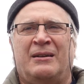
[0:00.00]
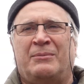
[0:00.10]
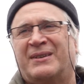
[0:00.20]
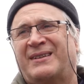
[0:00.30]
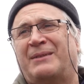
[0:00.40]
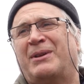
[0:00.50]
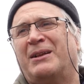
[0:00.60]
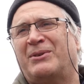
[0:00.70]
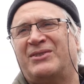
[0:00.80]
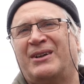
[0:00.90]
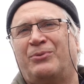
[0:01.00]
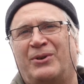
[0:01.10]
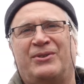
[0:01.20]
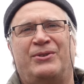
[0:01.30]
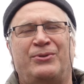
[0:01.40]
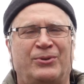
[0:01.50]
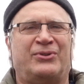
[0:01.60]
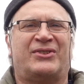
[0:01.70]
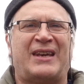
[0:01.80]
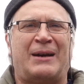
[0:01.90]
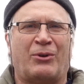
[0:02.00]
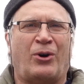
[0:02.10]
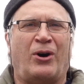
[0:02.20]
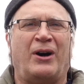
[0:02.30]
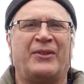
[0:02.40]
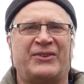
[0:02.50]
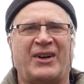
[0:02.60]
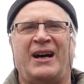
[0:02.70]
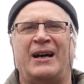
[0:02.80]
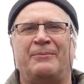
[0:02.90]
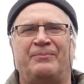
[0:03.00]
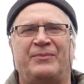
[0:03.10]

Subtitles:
because I kept telling myself, well, you use this camera all the time.